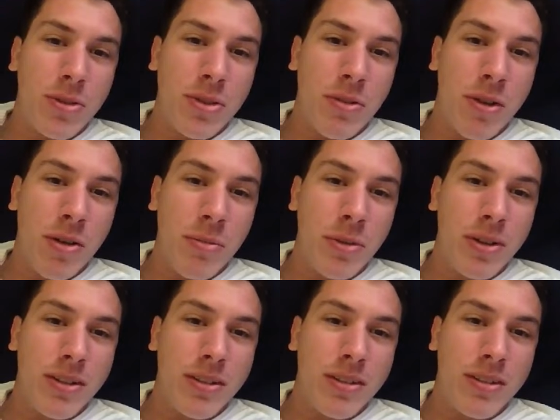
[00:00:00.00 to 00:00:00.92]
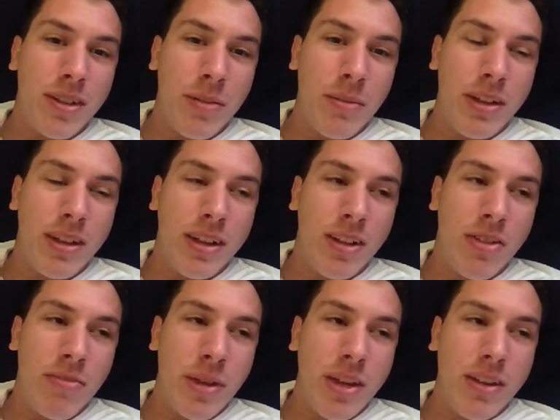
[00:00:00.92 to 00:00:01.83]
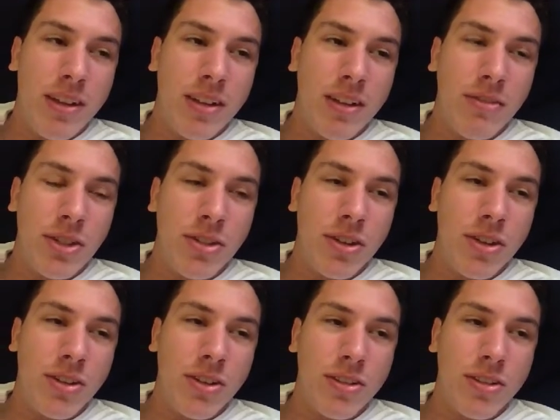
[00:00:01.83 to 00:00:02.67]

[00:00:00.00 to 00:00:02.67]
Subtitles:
a while, but I mean, they love me, they love each other,